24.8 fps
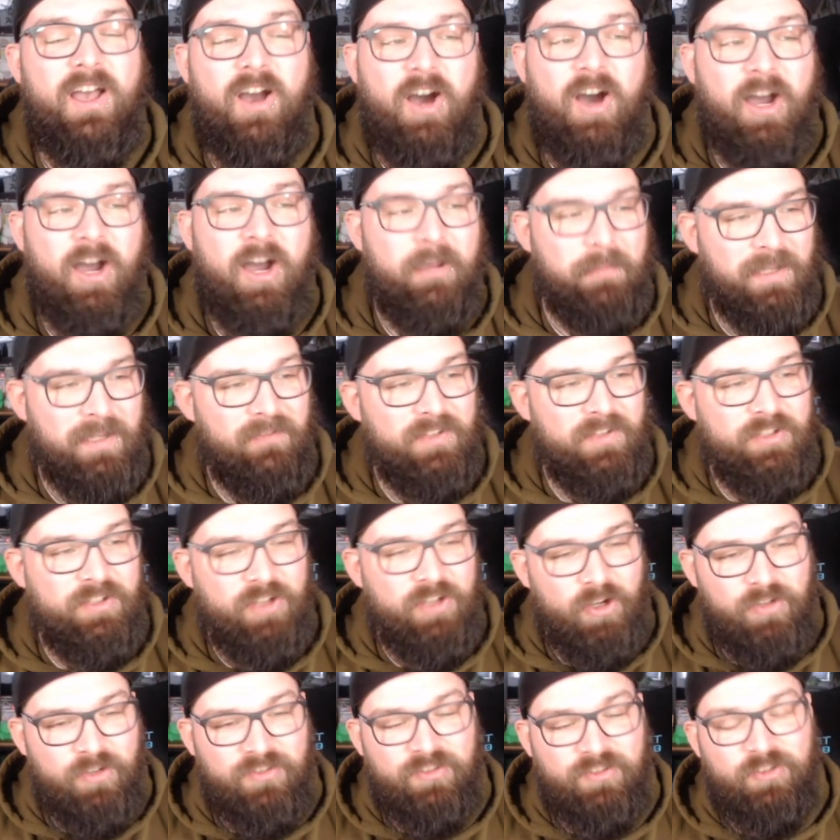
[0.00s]
I'm giving
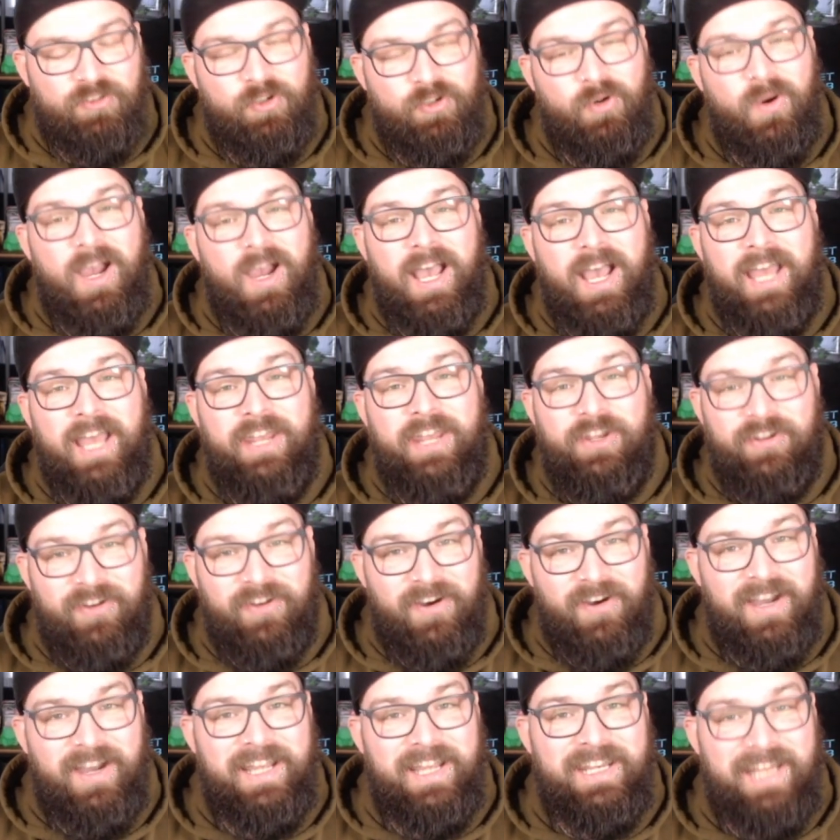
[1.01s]
Toedscool a
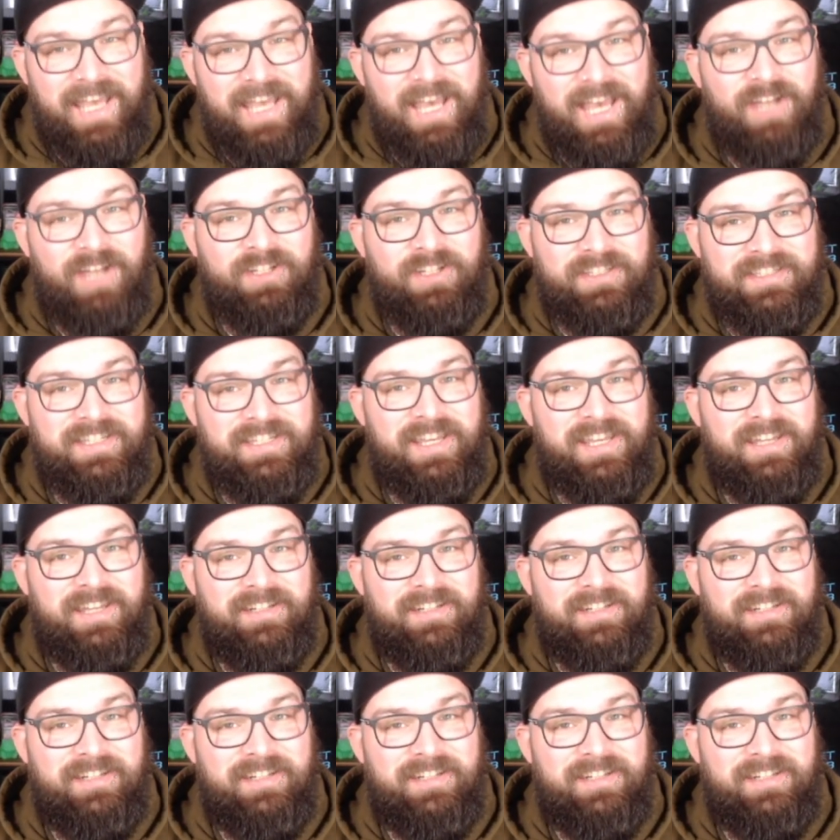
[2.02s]
9 out of 10.